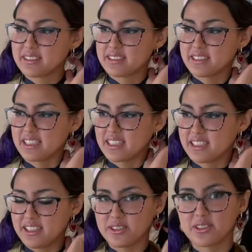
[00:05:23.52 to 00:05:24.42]
Like
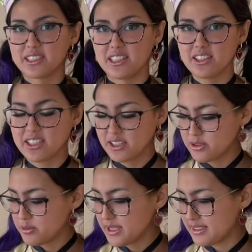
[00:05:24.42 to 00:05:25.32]
you're gonna look at your
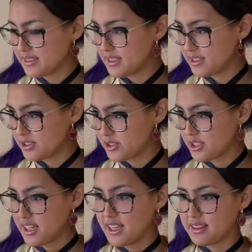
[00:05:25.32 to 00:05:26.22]
research,
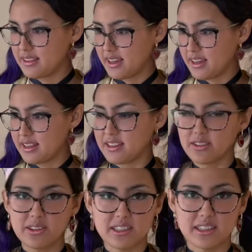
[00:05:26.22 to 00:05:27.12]
then you're
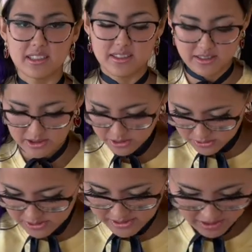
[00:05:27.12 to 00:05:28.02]
gonna do
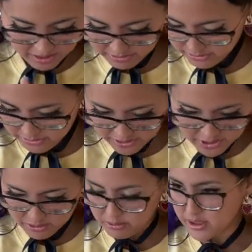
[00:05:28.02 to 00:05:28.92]
stuff
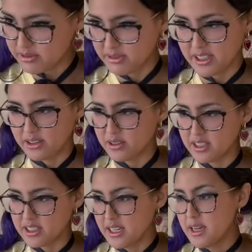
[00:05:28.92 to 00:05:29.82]
with like you're
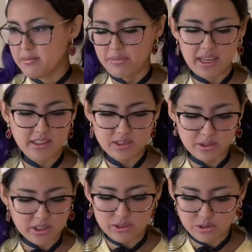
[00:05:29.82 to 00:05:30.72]
gonna paint, you're
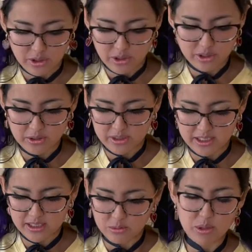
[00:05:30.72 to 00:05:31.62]
gonna draw, you're
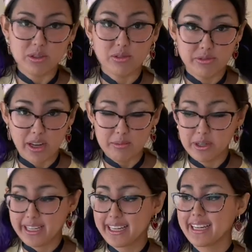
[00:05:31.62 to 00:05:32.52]
gonna work with
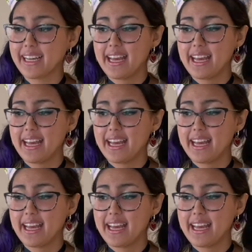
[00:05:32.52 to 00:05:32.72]
fabric,